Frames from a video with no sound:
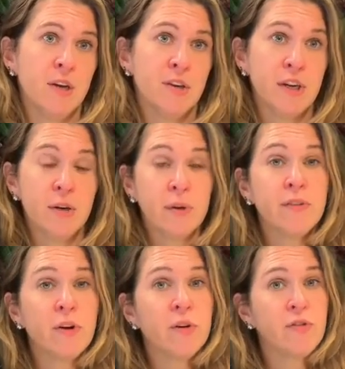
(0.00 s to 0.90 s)

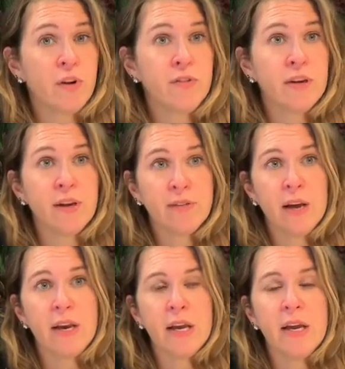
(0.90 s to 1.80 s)
decrease our stress and
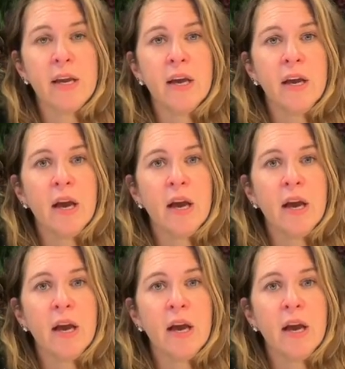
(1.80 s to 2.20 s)
anxiety,